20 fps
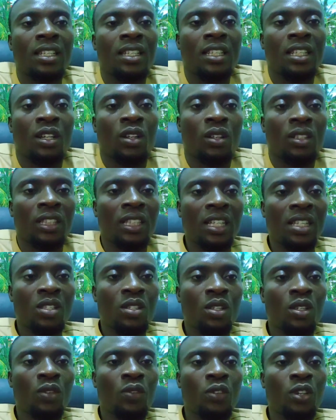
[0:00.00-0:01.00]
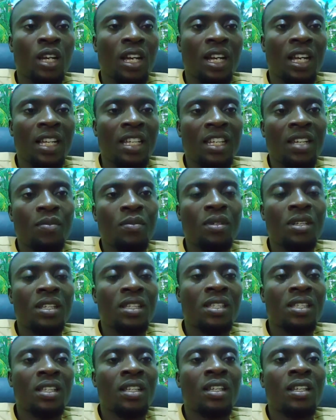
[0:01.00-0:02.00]
in the context of your
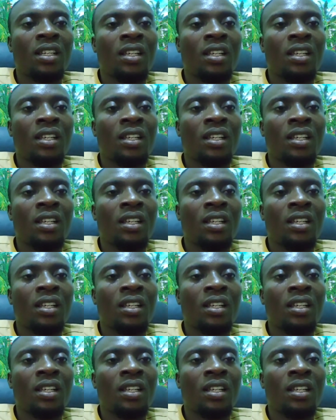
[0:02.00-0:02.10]
academics.